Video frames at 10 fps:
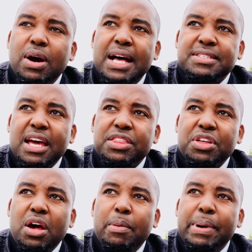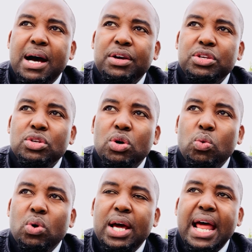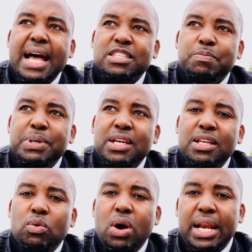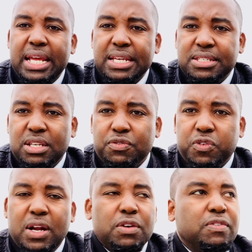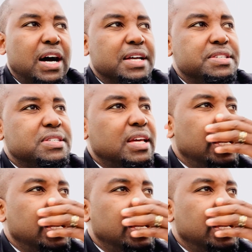as I thought about, what has been and what is in front of us,